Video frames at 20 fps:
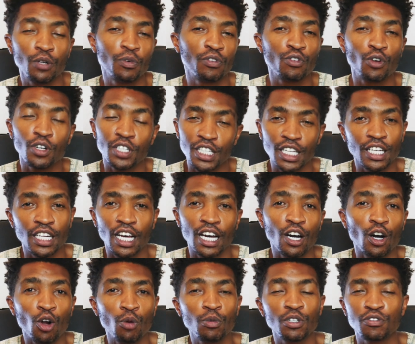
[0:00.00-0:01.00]
We've gotten
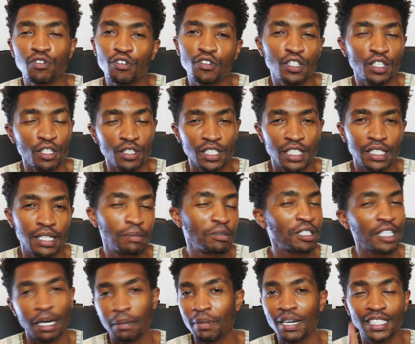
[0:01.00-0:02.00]
almost 50,000
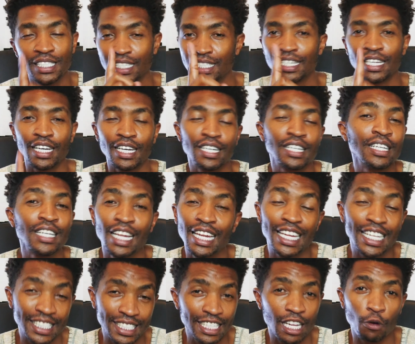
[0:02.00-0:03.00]
subscribers in
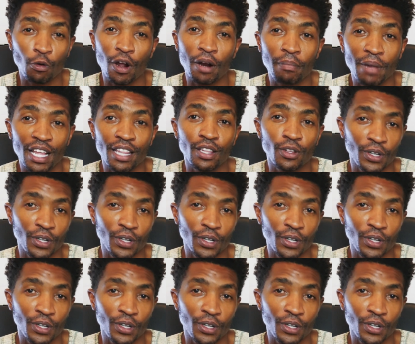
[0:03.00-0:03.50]
less than 1 month.